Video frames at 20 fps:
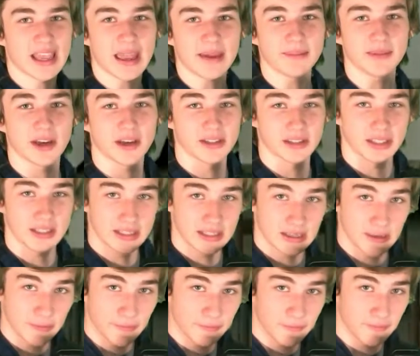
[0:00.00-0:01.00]
game does
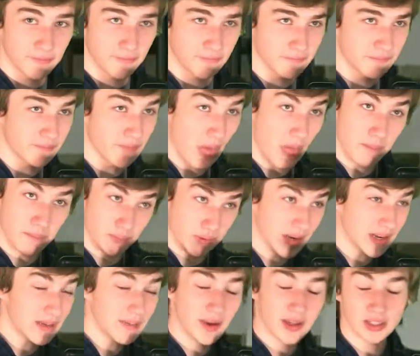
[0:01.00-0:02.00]
is
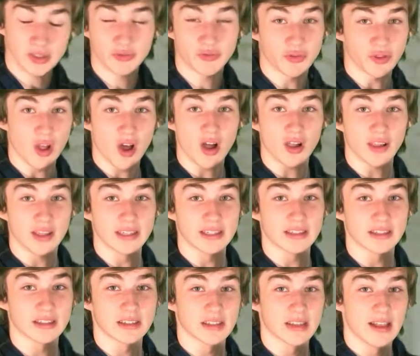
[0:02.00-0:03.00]
pretty much
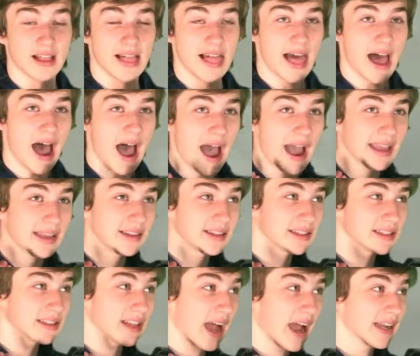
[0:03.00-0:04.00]
flawless. I
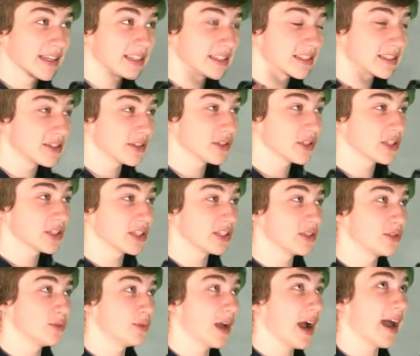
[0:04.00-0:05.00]
seriously
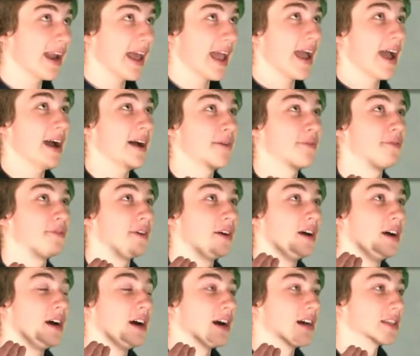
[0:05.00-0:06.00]
do not have
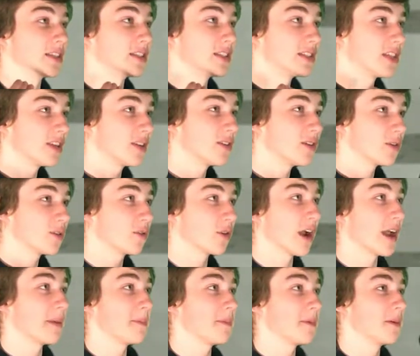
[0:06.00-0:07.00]
a single
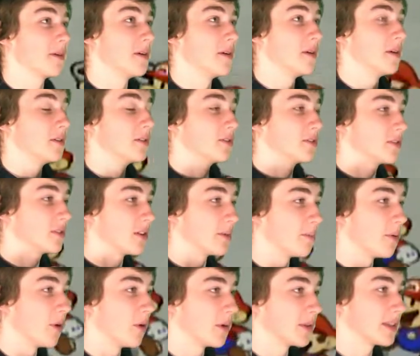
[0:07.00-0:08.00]
gripe to
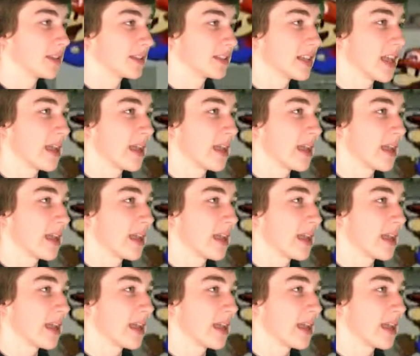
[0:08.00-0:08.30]
pull with this